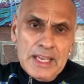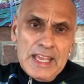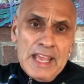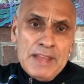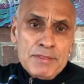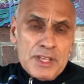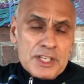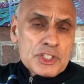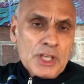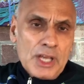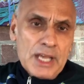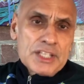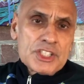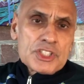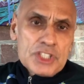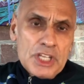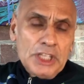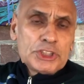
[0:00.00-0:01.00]
in this
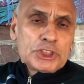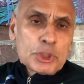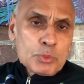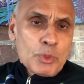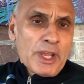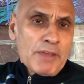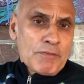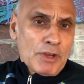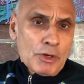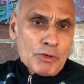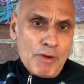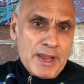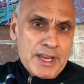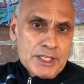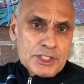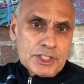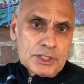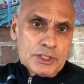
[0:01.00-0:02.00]
case, teachers were giving
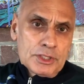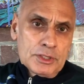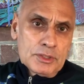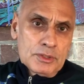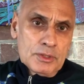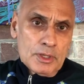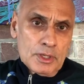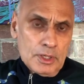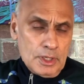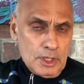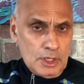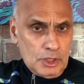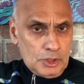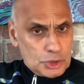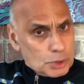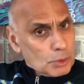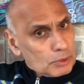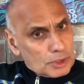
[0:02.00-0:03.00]
grades to
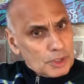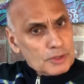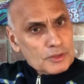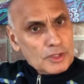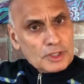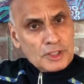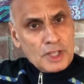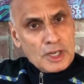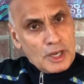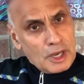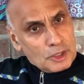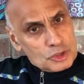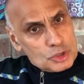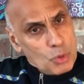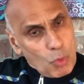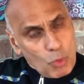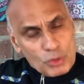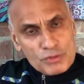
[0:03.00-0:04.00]
children that they had
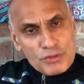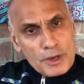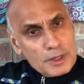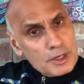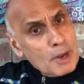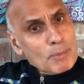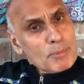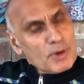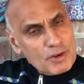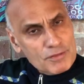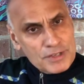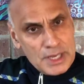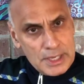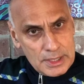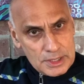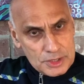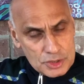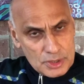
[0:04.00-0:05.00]
taught for a number of
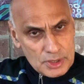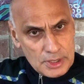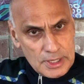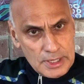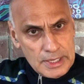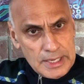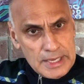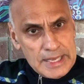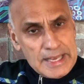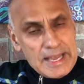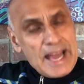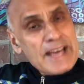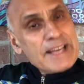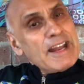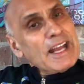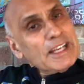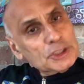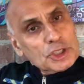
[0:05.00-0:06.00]
years.
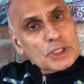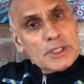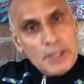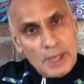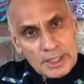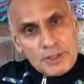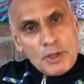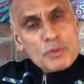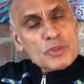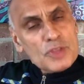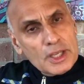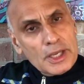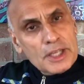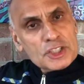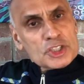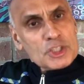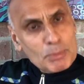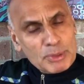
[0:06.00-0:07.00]
And actually, I don't think
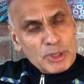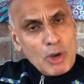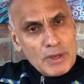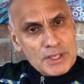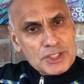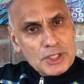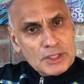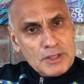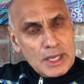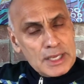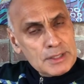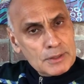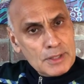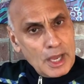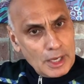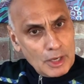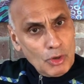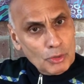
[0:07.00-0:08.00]
it's surprising that in
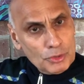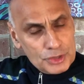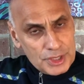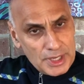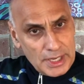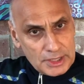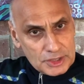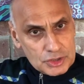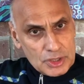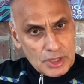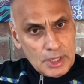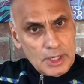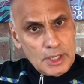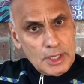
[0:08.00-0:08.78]
that context,